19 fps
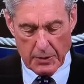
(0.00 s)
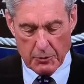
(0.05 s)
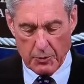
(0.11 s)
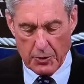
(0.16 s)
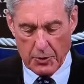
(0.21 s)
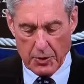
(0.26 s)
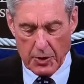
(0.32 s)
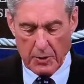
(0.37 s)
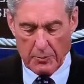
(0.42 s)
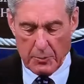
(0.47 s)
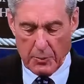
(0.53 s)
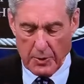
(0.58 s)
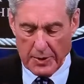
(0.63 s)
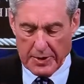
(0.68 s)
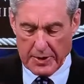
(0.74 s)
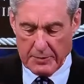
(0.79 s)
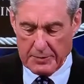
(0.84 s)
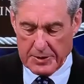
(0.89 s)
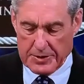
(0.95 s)
The order
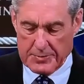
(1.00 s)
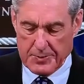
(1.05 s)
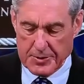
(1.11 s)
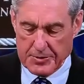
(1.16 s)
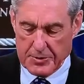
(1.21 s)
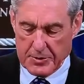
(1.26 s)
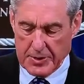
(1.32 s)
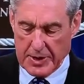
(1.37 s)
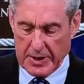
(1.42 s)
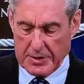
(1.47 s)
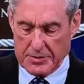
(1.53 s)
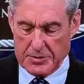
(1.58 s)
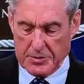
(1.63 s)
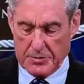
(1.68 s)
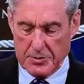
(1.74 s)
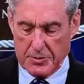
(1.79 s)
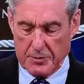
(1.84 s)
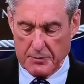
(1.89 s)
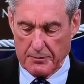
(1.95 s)
appointing me special
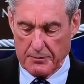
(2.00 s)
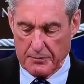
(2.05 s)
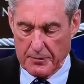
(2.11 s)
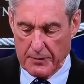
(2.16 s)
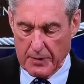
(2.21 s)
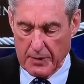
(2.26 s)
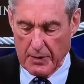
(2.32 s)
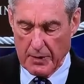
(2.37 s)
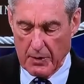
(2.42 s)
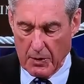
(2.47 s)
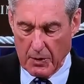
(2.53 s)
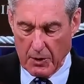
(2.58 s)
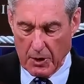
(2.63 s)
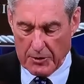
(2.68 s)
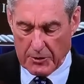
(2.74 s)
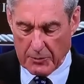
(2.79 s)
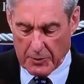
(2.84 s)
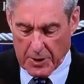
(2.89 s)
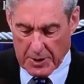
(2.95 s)
counsel
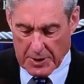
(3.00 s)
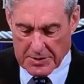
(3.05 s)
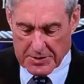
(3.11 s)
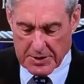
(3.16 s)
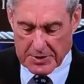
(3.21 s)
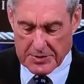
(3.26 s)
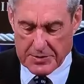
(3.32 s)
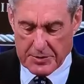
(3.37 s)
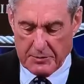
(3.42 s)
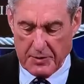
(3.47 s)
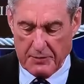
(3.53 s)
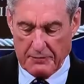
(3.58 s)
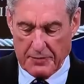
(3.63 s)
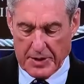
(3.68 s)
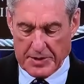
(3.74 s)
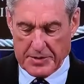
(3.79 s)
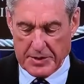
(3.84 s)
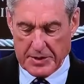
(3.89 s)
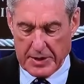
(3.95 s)
authorized us to
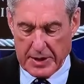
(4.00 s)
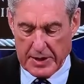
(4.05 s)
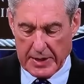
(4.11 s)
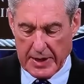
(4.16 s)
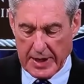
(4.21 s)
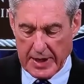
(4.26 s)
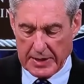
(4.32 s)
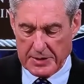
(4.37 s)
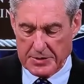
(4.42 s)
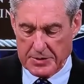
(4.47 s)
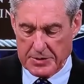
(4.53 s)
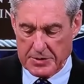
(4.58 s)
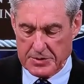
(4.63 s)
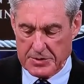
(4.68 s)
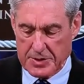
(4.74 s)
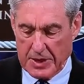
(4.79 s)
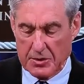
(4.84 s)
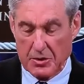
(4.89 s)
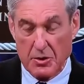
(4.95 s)
investigate
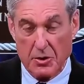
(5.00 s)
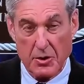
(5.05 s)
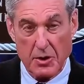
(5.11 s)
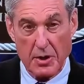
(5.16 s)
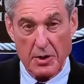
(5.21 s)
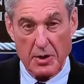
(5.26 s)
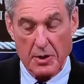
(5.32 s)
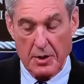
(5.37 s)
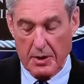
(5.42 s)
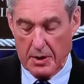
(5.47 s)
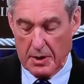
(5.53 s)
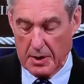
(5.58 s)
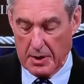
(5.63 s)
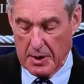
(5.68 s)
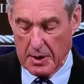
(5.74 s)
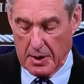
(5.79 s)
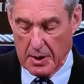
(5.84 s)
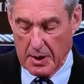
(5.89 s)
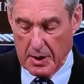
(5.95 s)
actions that could
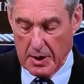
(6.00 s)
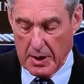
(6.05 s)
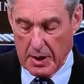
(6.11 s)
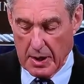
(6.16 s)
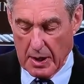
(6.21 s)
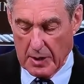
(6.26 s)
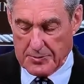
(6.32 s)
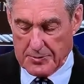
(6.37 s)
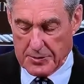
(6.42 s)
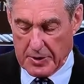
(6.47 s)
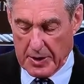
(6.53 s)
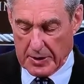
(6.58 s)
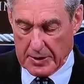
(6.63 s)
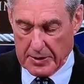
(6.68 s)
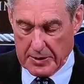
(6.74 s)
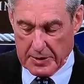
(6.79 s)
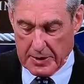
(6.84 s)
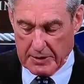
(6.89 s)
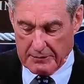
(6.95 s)

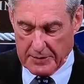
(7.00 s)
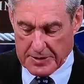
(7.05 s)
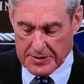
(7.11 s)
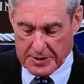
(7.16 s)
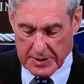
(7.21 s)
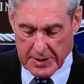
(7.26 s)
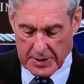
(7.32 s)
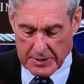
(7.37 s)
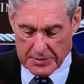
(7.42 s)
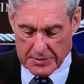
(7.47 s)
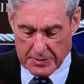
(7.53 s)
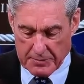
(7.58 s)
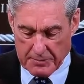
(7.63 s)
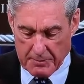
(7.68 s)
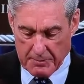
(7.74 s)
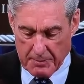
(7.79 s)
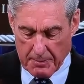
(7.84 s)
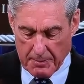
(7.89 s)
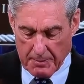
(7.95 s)
obstruct the investigation.
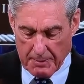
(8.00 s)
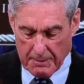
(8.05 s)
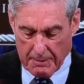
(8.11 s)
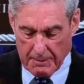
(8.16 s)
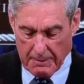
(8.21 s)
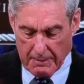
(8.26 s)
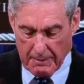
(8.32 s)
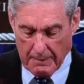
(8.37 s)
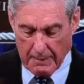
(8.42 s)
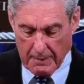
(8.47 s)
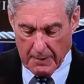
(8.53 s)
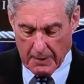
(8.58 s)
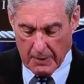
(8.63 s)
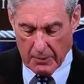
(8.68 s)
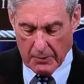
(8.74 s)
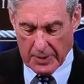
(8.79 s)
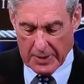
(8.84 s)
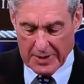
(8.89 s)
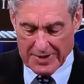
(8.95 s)

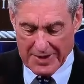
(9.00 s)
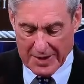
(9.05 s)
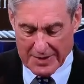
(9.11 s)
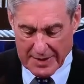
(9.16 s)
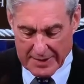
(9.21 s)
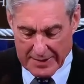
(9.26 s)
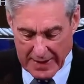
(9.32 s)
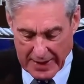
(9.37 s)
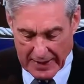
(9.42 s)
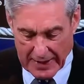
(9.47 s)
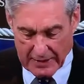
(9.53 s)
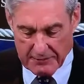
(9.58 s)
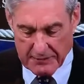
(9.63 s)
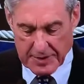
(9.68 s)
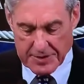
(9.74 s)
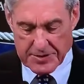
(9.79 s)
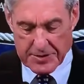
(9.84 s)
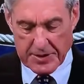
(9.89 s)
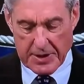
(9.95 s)
We conducted that
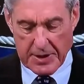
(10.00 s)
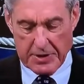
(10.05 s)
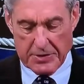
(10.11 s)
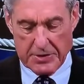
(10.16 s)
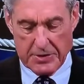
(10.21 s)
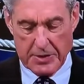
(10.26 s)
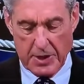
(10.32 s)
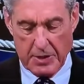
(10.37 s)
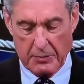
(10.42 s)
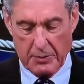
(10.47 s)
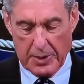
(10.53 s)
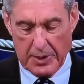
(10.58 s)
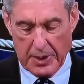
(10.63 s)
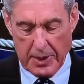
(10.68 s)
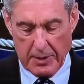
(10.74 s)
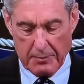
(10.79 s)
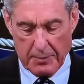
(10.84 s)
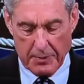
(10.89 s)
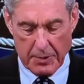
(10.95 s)
investigation, and we
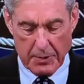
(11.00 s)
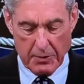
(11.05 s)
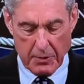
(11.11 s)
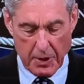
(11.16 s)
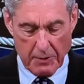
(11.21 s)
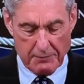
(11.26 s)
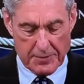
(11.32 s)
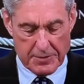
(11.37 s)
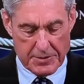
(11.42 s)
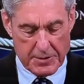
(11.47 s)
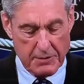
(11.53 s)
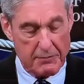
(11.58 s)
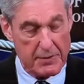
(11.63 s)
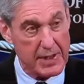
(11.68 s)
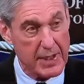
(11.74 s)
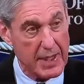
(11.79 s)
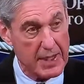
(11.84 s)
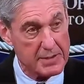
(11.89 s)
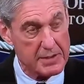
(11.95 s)
kept the office
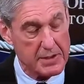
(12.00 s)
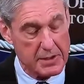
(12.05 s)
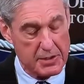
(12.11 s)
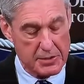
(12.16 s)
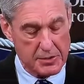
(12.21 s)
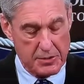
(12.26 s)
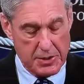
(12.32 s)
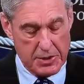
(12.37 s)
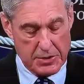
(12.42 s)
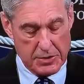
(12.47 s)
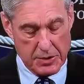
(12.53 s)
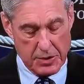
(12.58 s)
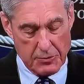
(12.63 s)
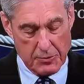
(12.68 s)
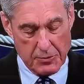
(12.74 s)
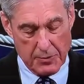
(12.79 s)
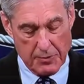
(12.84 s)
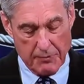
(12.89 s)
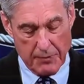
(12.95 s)
of the acting attorney
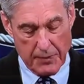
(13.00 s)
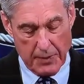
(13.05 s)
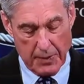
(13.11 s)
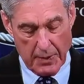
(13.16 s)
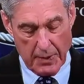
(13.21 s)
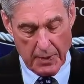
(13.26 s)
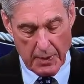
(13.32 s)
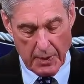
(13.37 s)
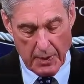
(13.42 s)
general